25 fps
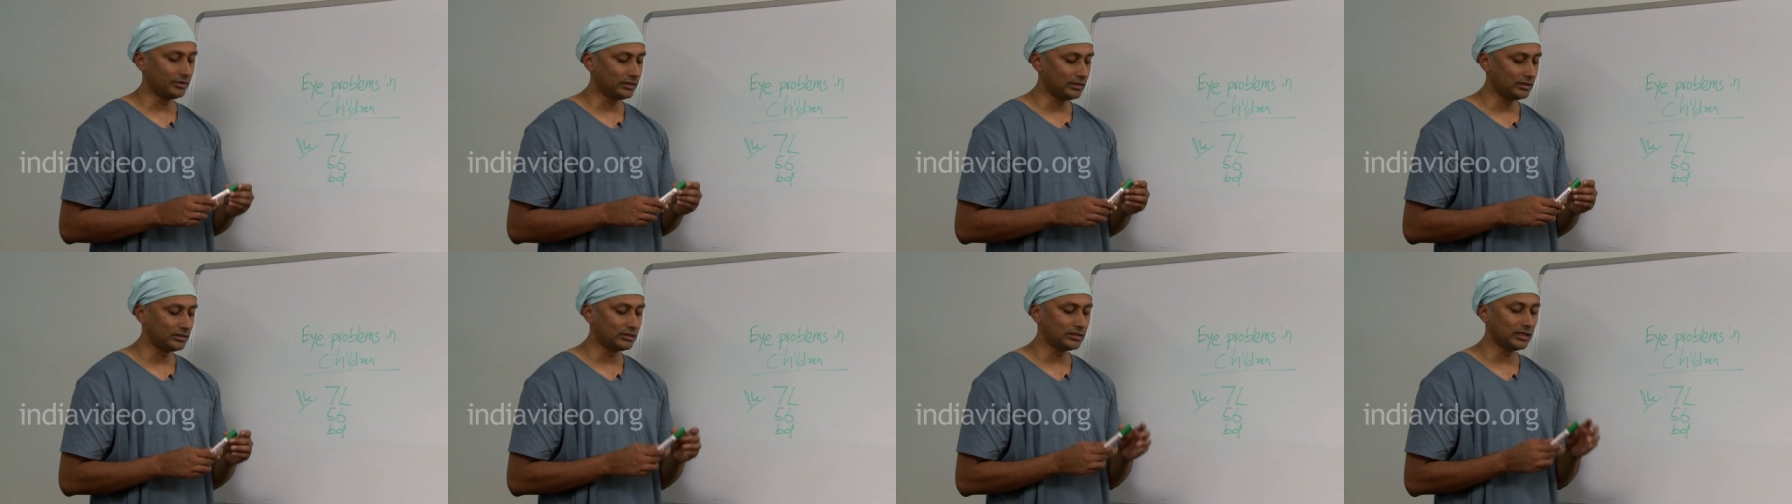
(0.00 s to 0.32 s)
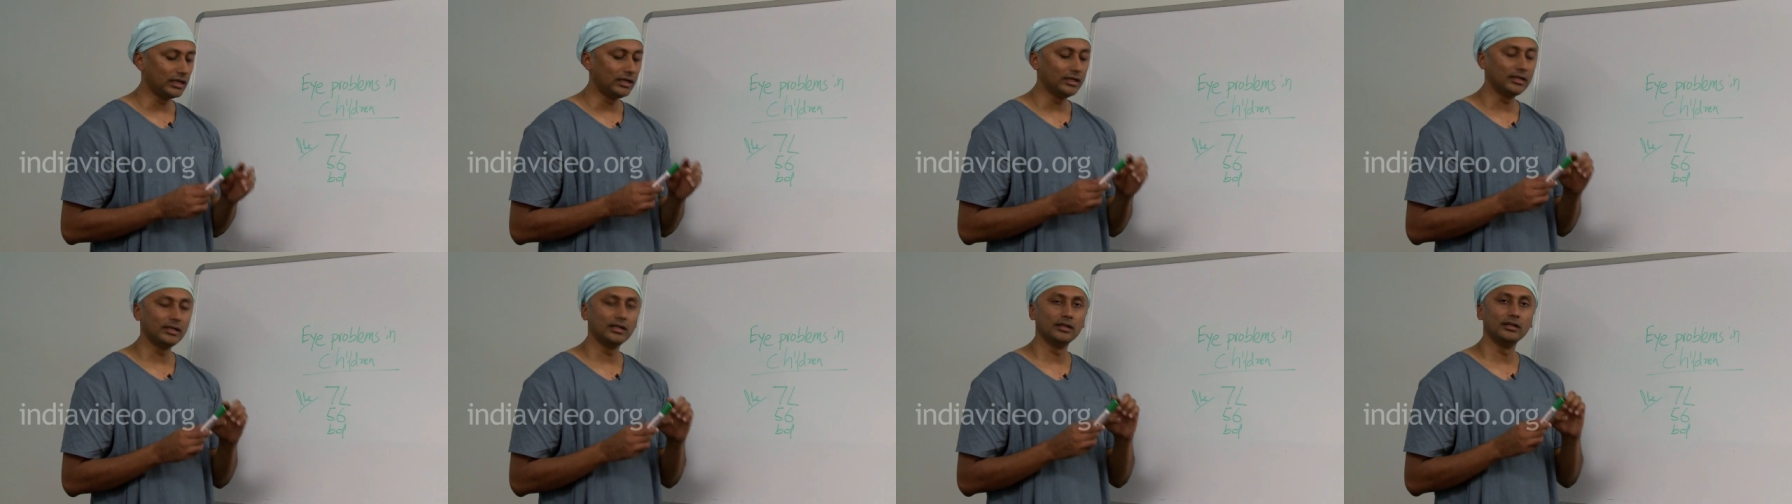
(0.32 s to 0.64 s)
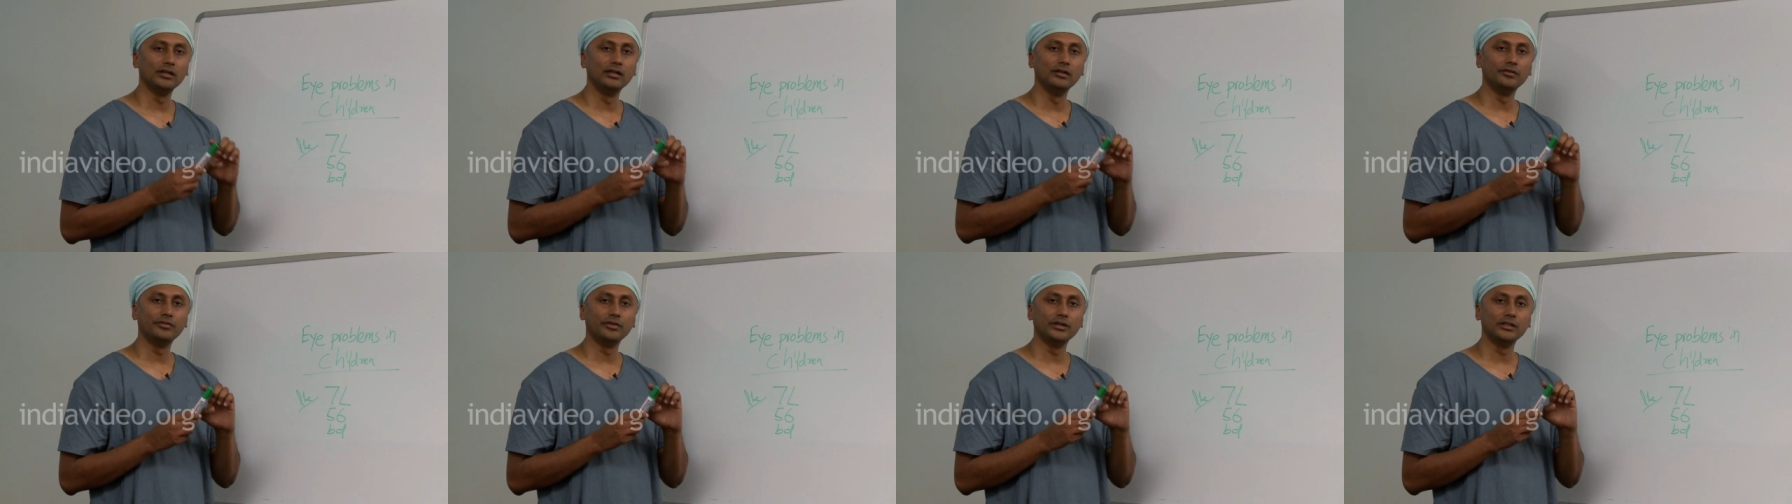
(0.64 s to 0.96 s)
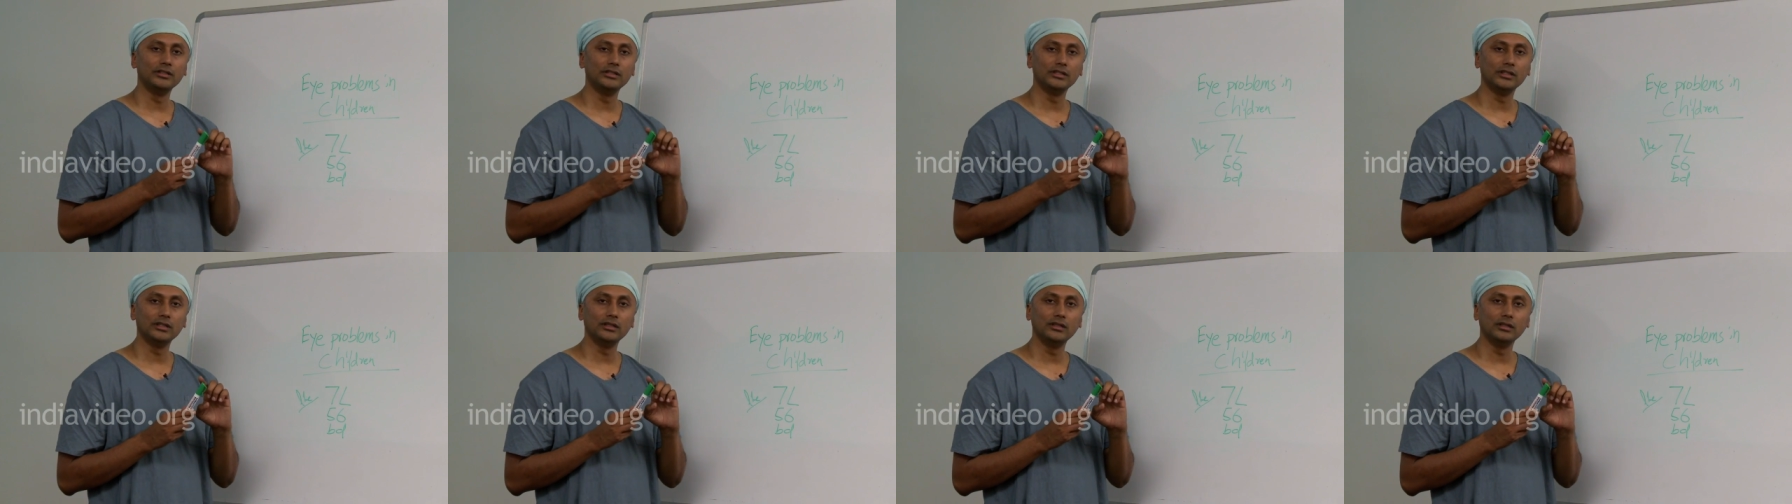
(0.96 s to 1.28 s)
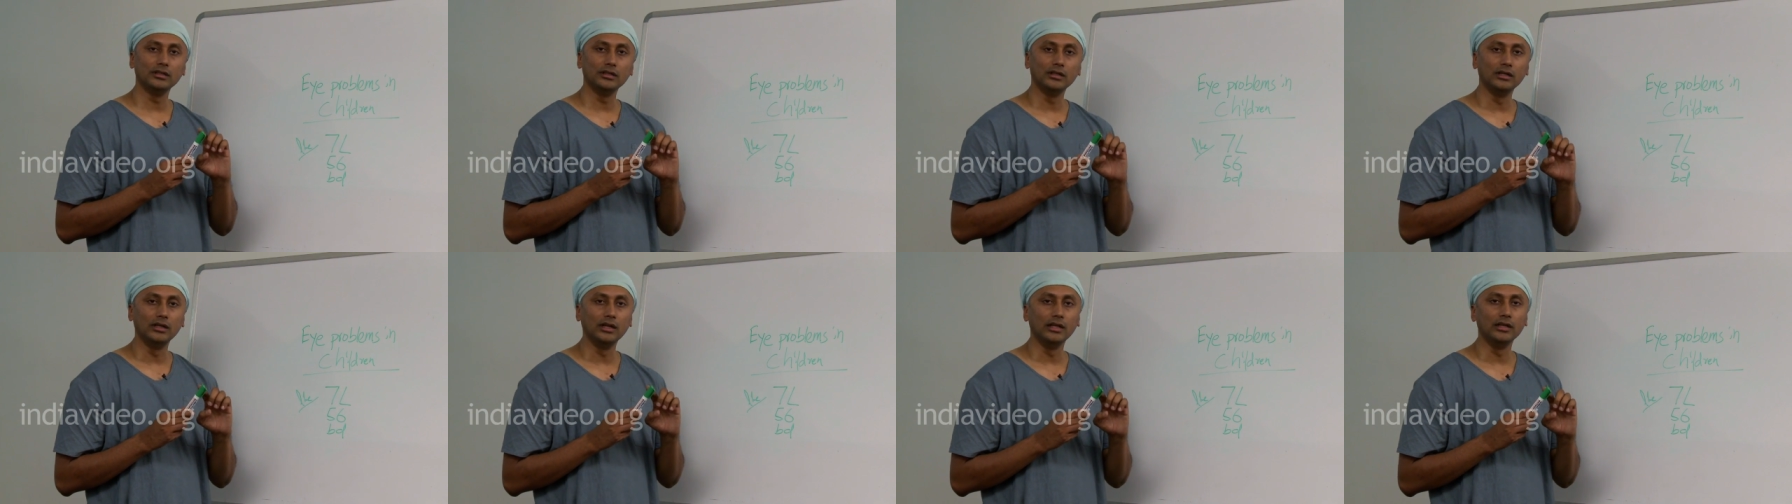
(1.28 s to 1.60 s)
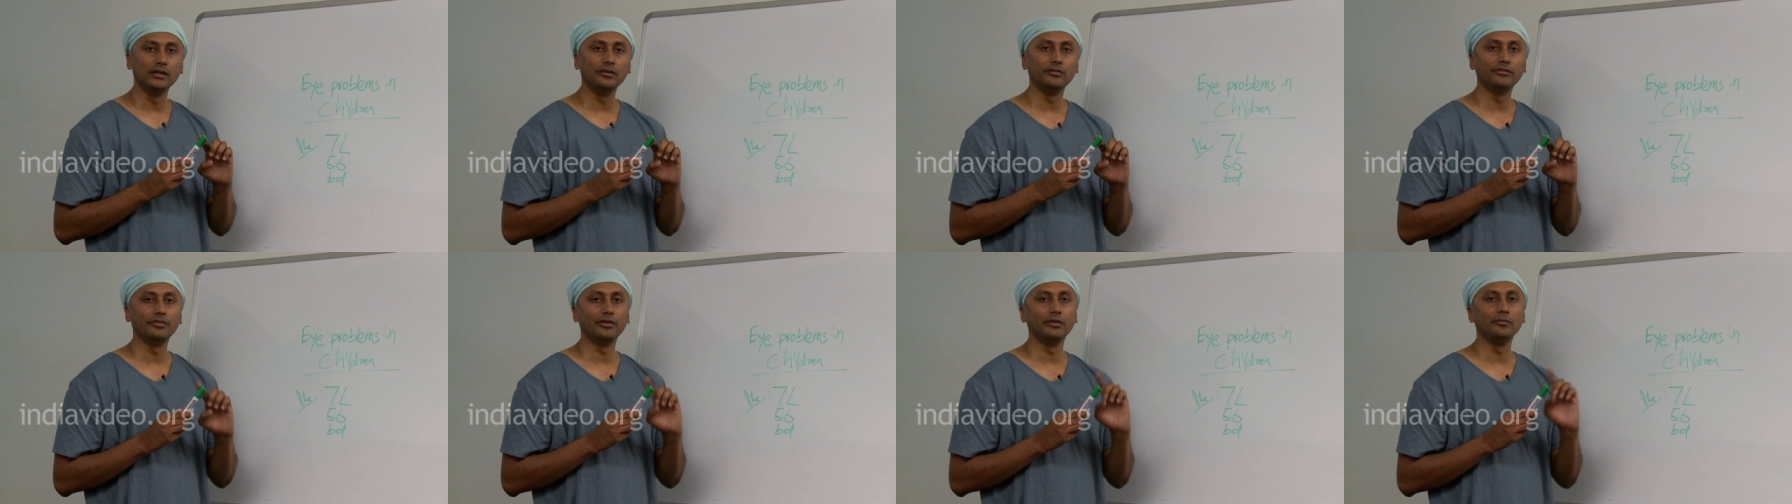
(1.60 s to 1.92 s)
whether the child can differentiate
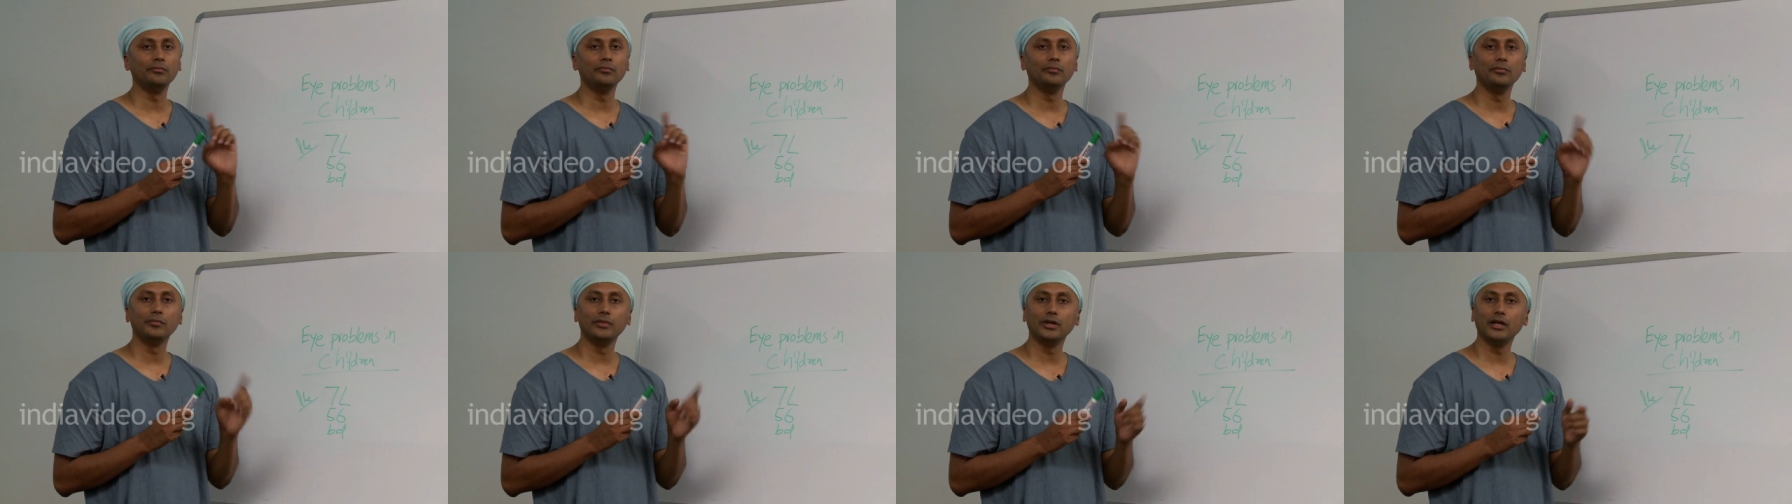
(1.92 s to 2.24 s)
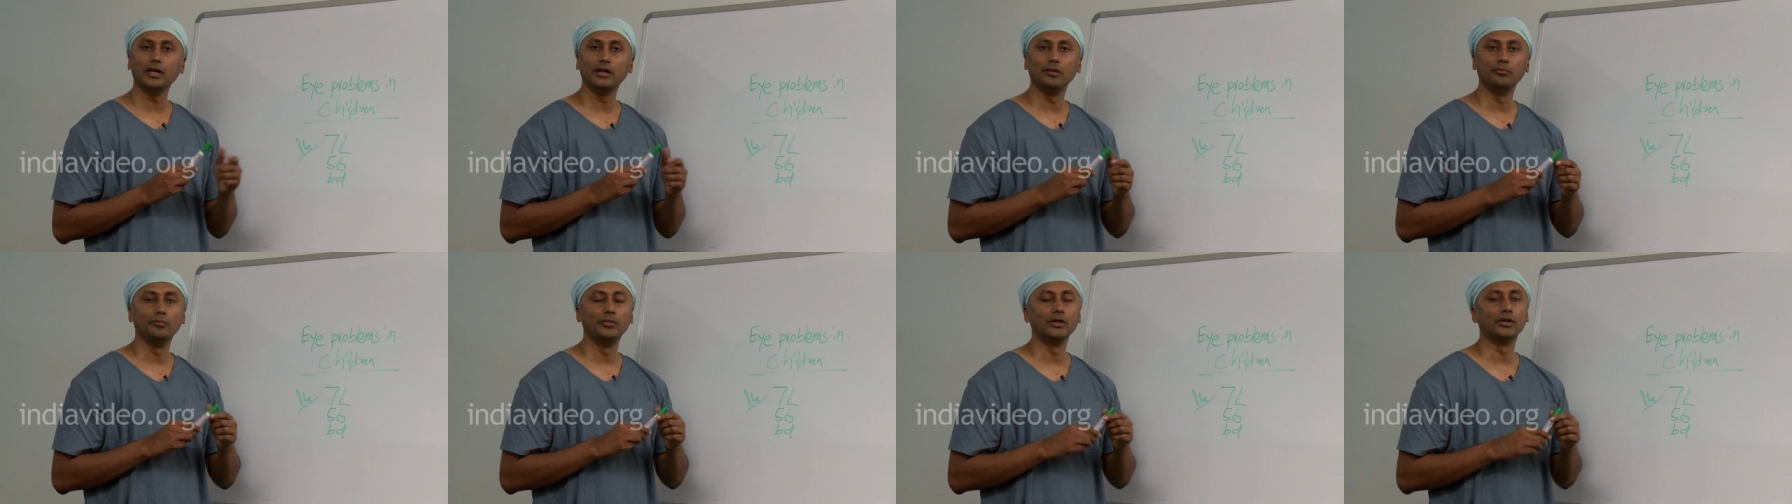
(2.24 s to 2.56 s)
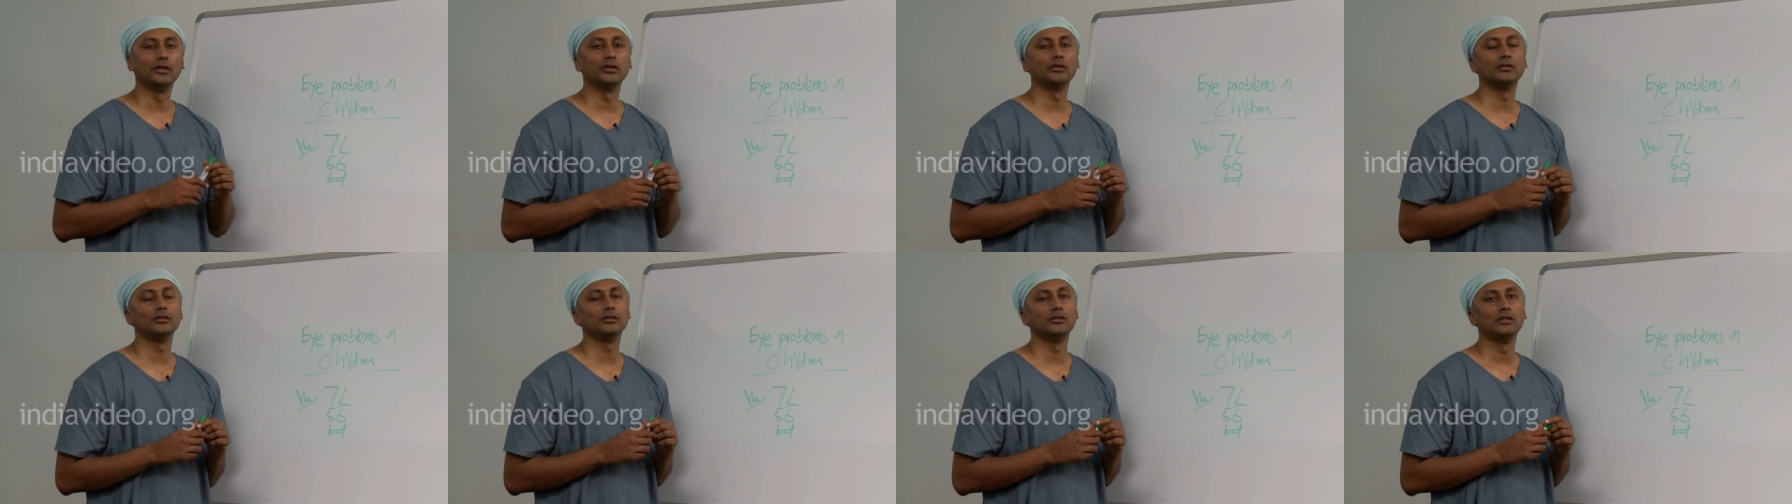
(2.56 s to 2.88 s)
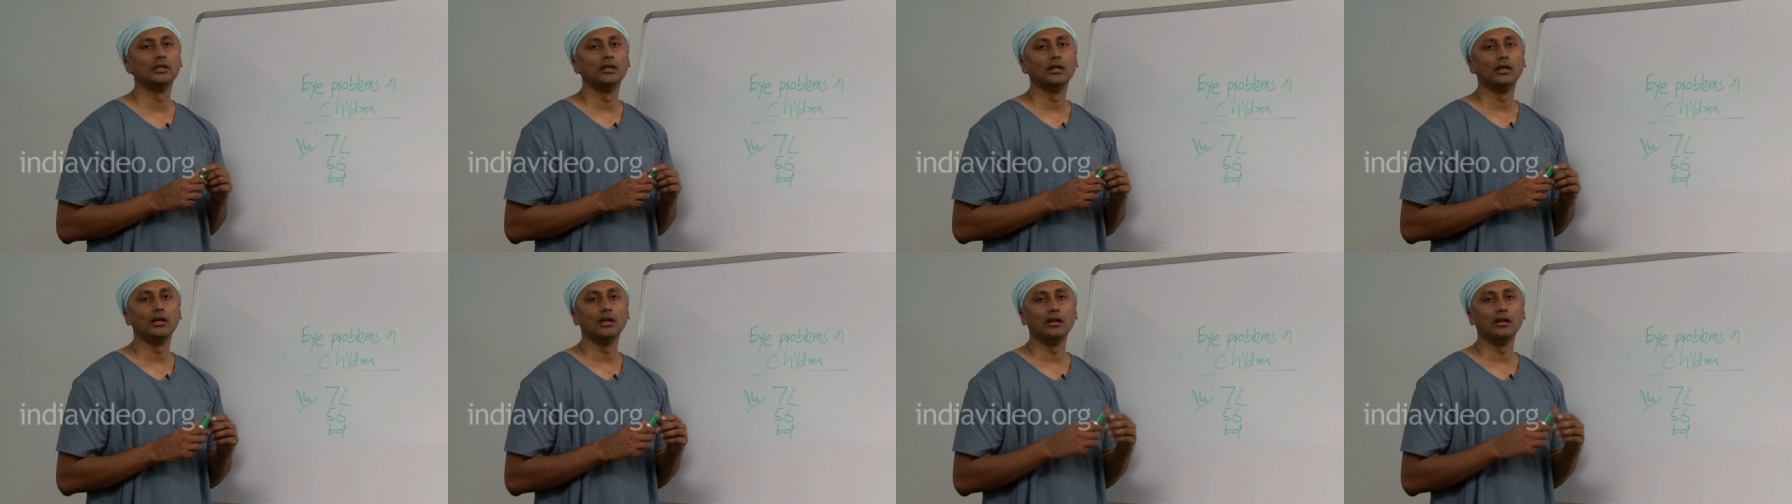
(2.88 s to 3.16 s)
green from red because